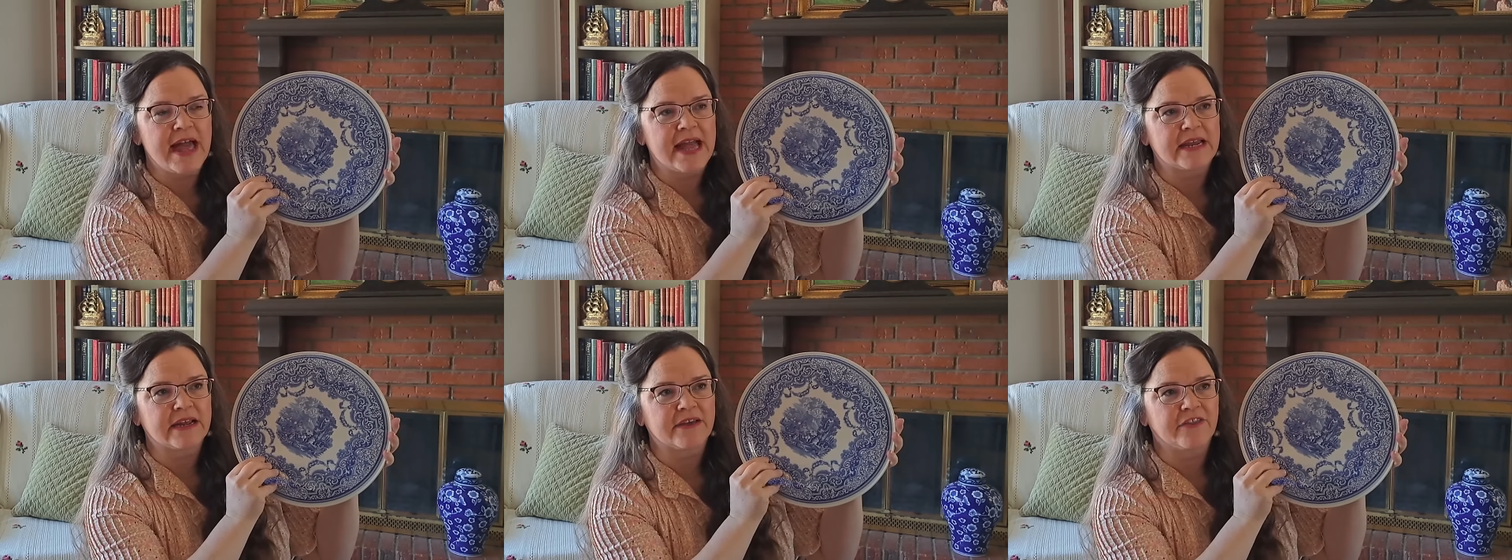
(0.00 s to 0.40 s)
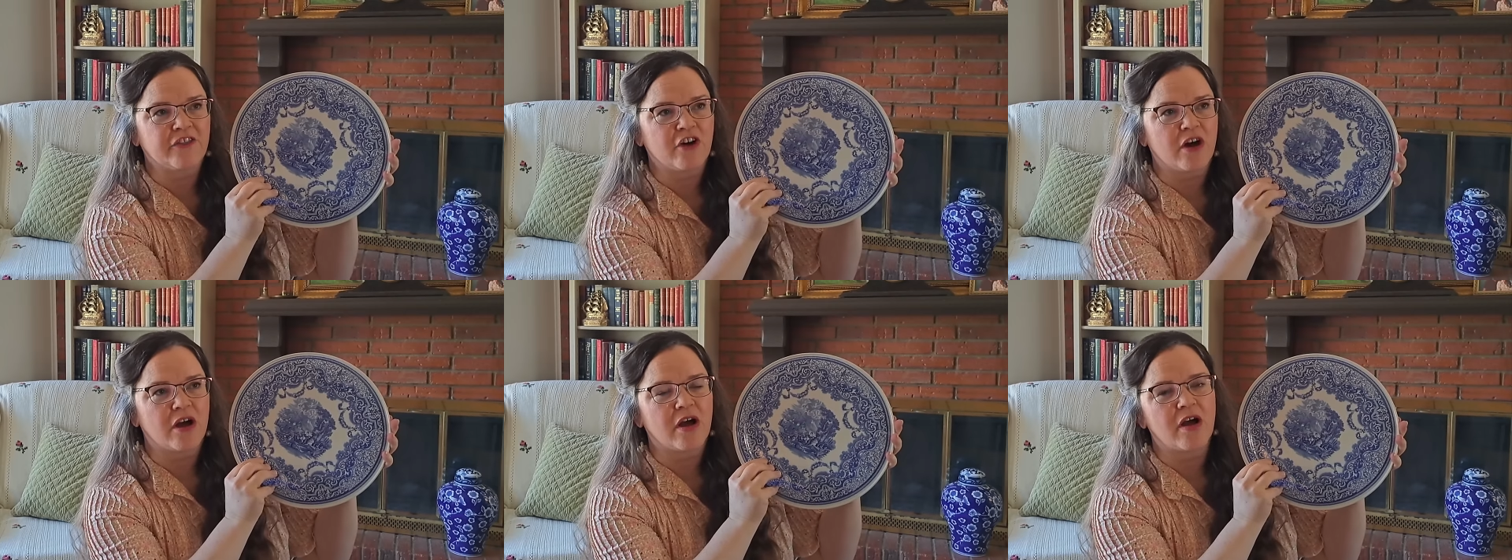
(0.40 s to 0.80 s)
And I
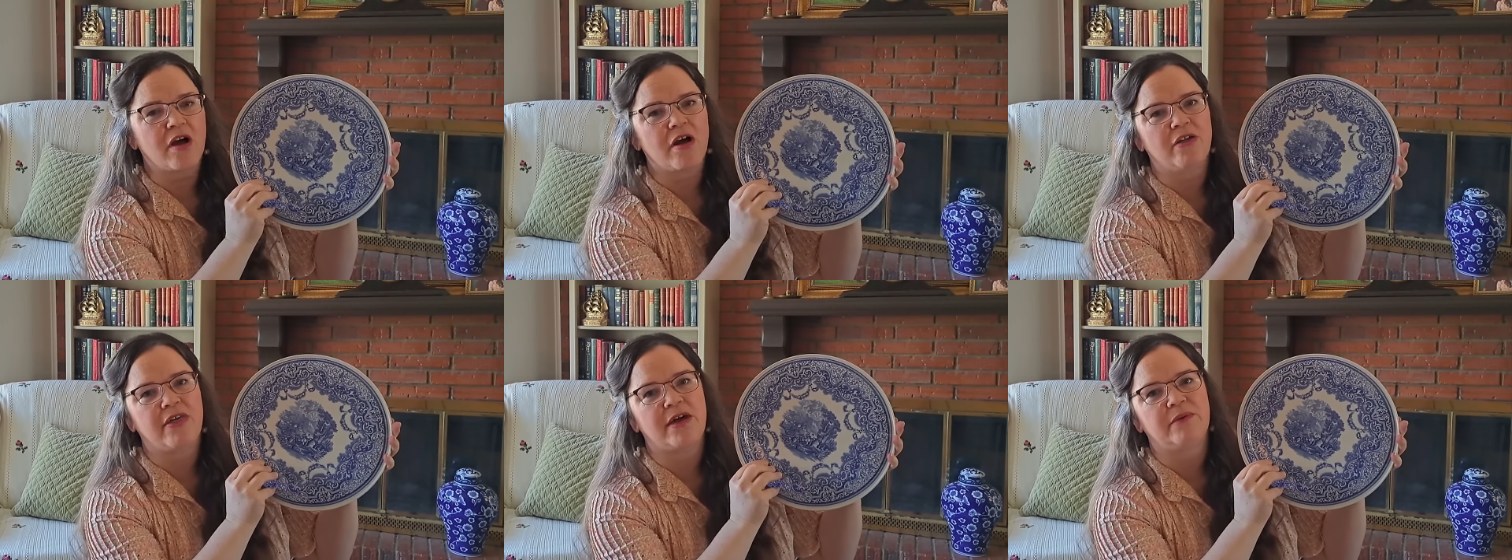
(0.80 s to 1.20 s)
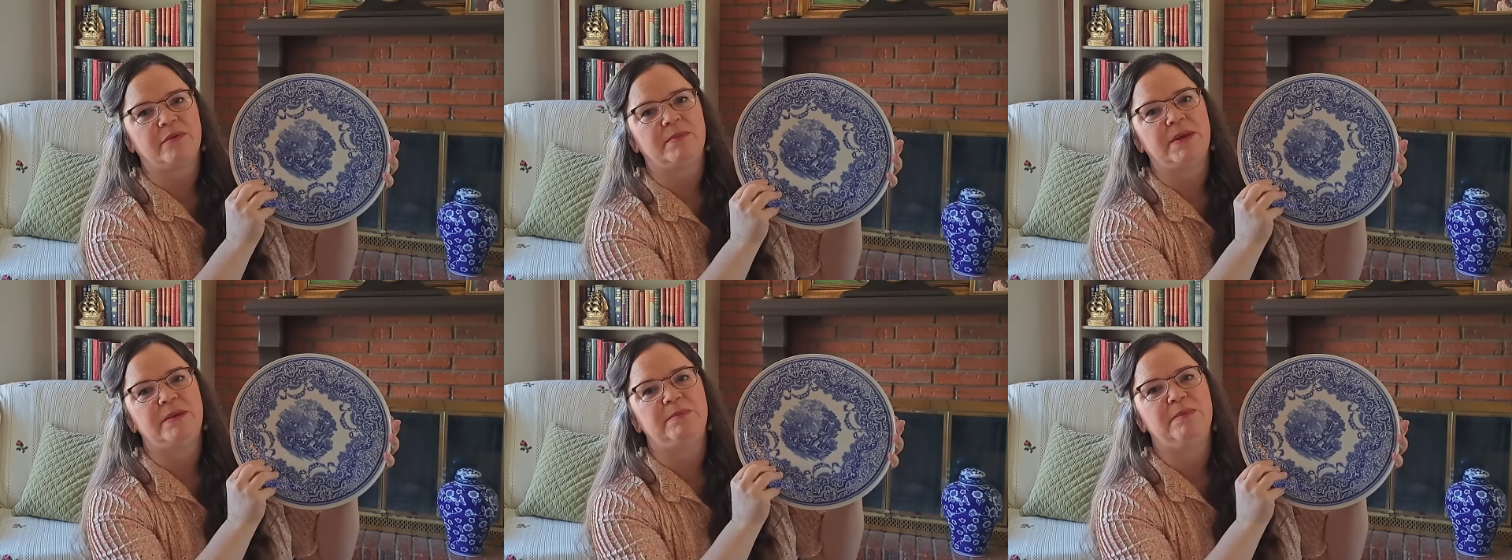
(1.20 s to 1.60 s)
thought, oh, that
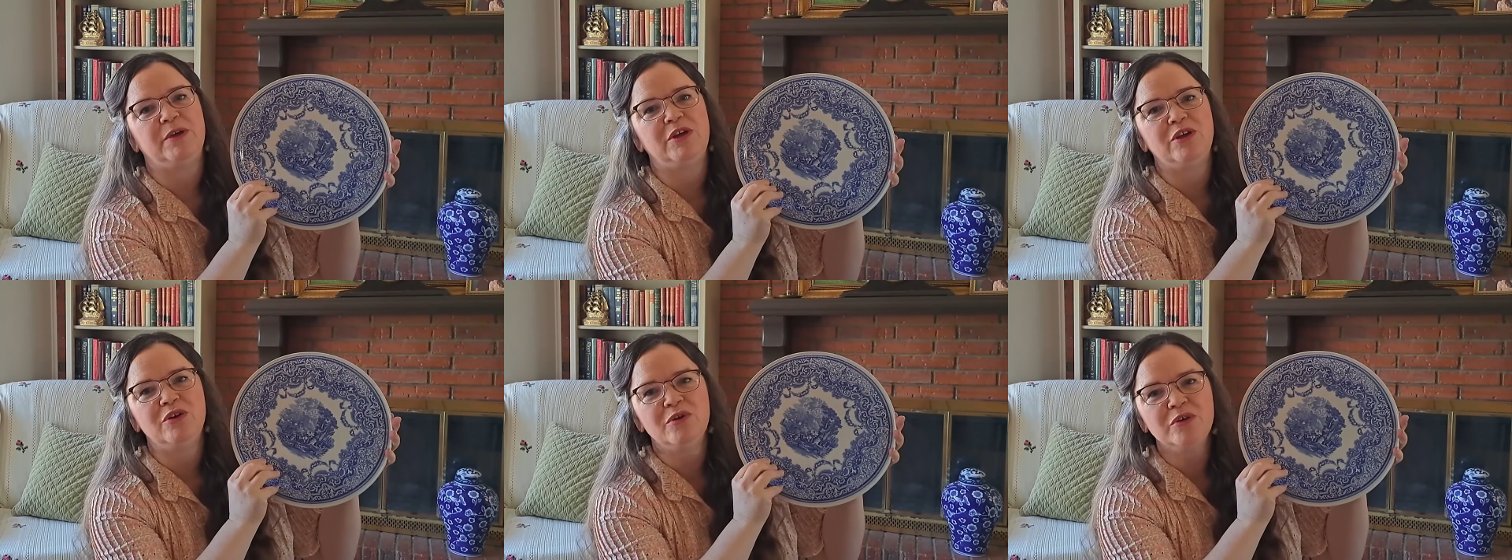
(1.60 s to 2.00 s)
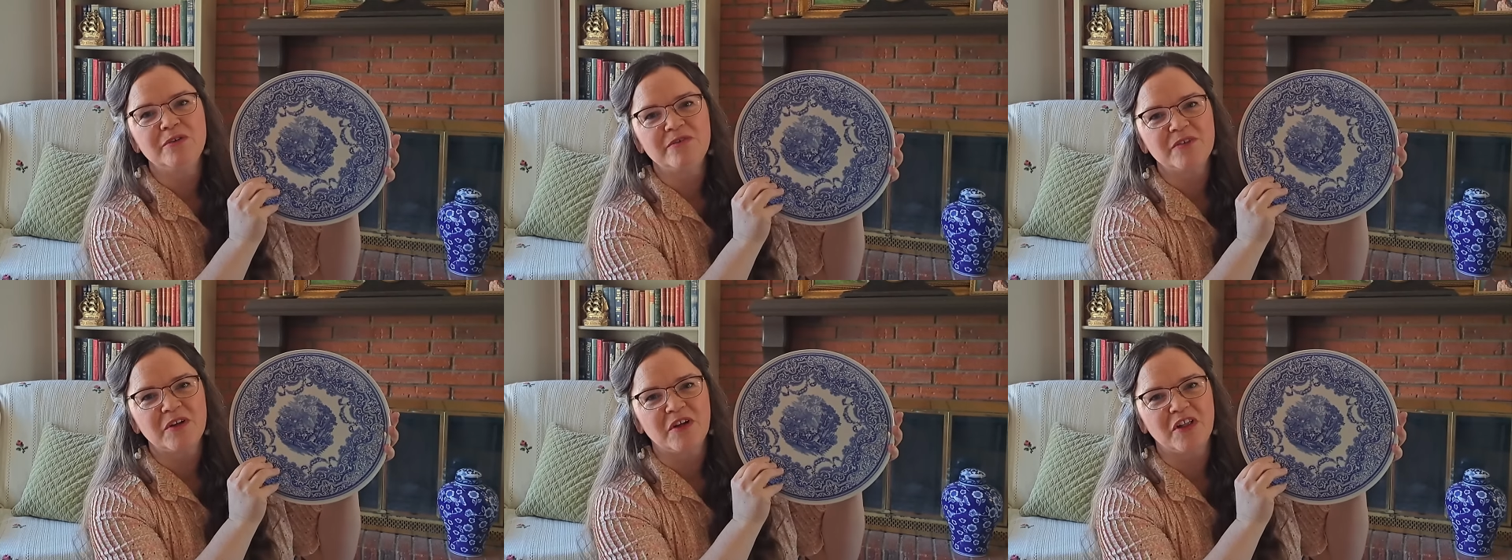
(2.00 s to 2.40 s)
would be
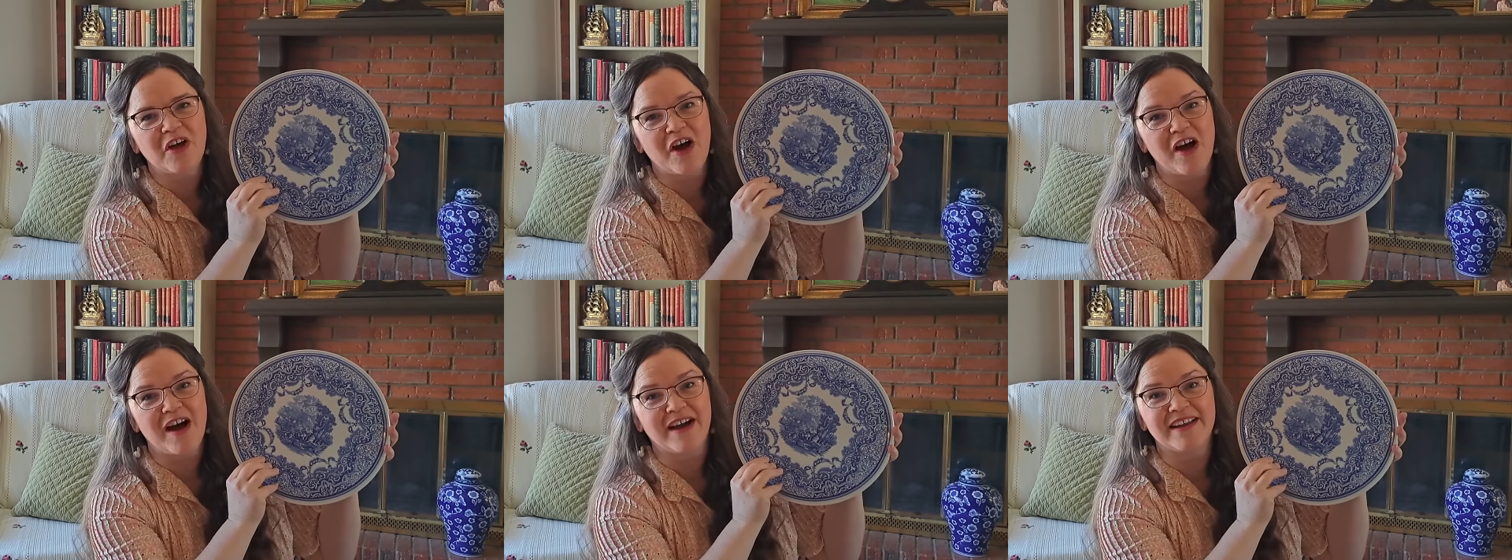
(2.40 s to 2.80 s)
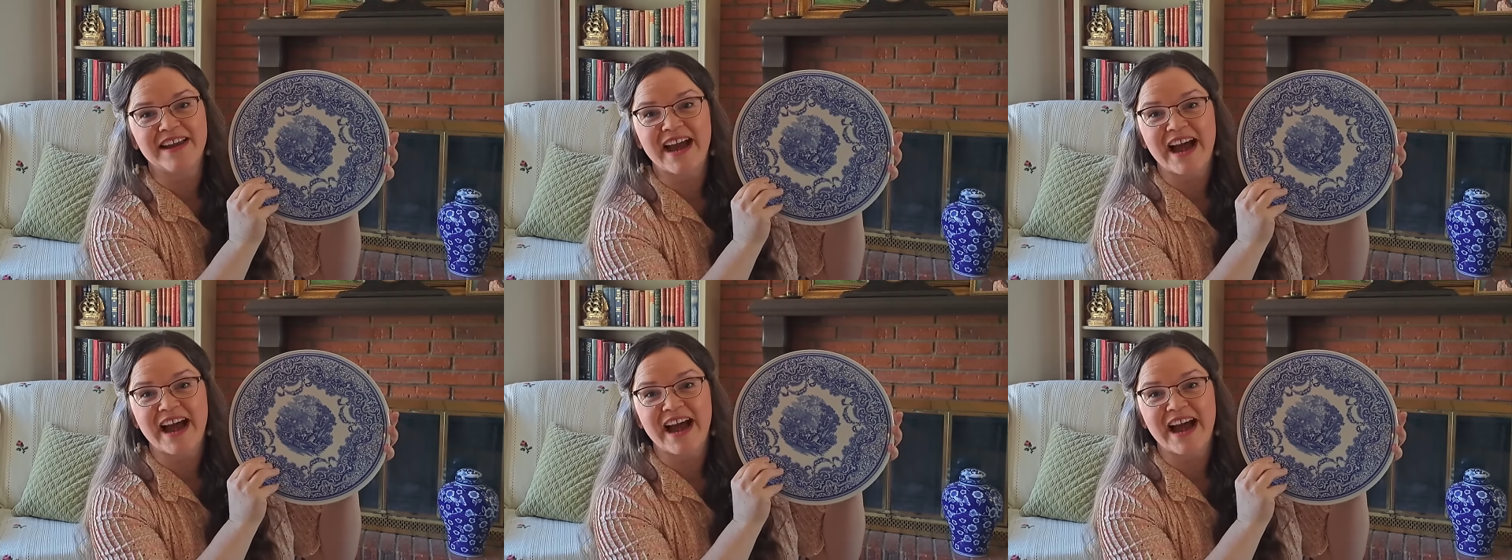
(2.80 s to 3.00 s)
beautiful on